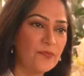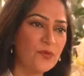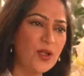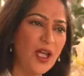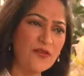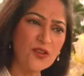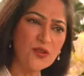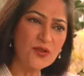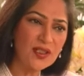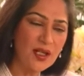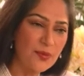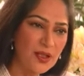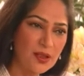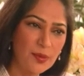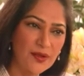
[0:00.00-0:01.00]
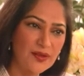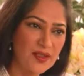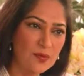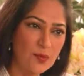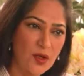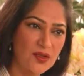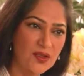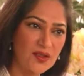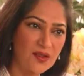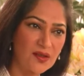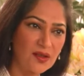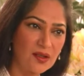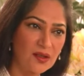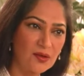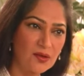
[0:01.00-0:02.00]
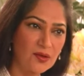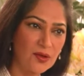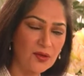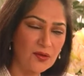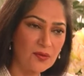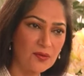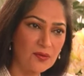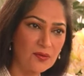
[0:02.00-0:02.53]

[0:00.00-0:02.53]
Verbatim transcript: We have to do something about this modesty thing you're going through.